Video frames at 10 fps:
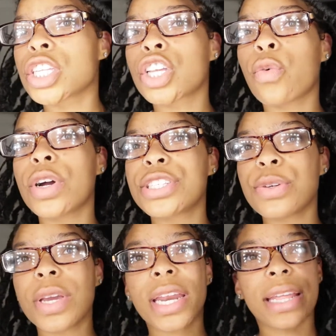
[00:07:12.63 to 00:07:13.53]
So once
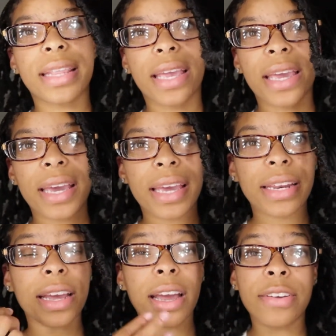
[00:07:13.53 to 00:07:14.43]
you get at the
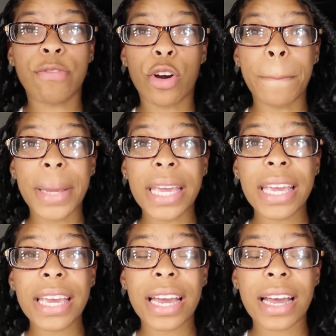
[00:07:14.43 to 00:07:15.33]
end, for
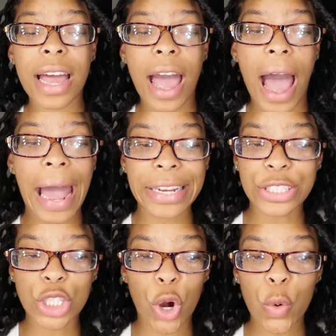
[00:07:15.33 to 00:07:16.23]
me, I
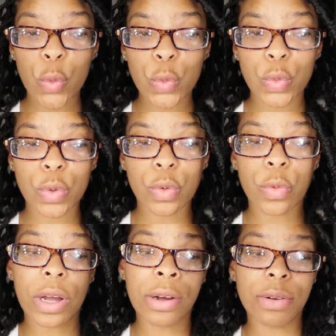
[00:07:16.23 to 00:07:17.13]
don't,
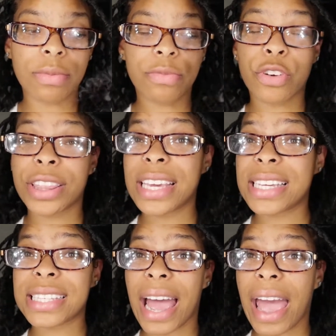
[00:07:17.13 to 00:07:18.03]
well, for
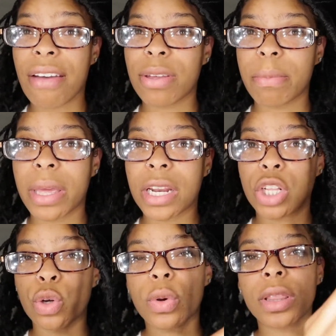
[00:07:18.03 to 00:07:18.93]
these, I haven't been
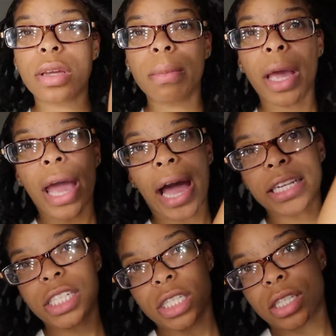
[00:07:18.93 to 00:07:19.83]
gluing them. I
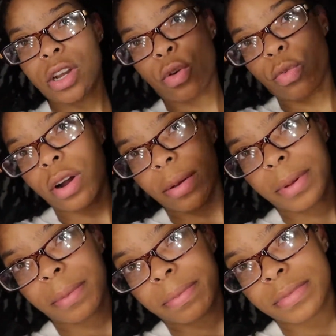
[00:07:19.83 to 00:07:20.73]
just rub
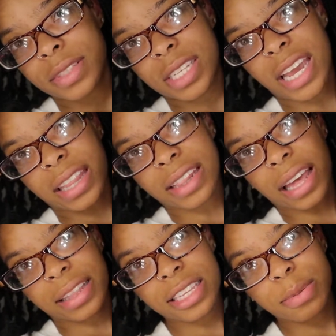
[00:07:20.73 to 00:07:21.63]
them together
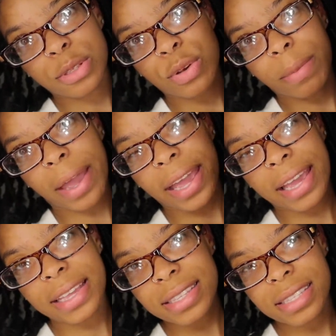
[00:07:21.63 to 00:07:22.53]
like this between my
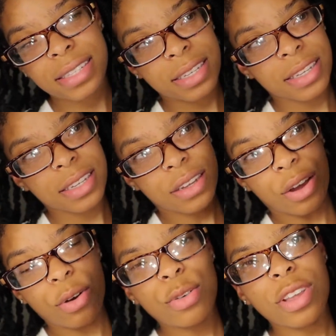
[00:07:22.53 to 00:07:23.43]
hands.
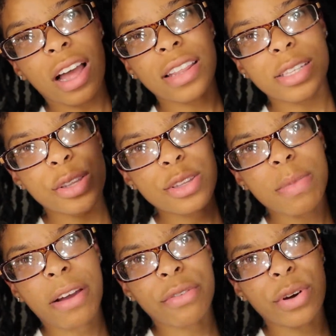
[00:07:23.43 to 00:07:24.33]
Oh, y'all, excuse
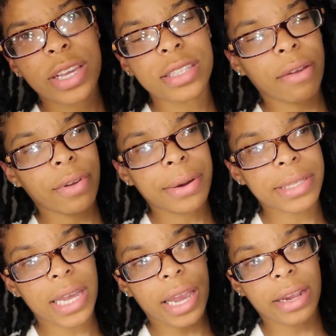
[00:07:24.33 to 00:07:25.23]
my voice. I'm very
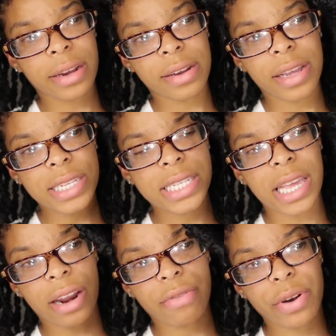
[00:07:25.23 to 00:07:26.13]
tired. I just
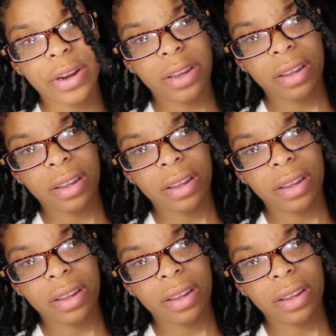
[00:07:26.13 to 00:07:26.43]
got off work.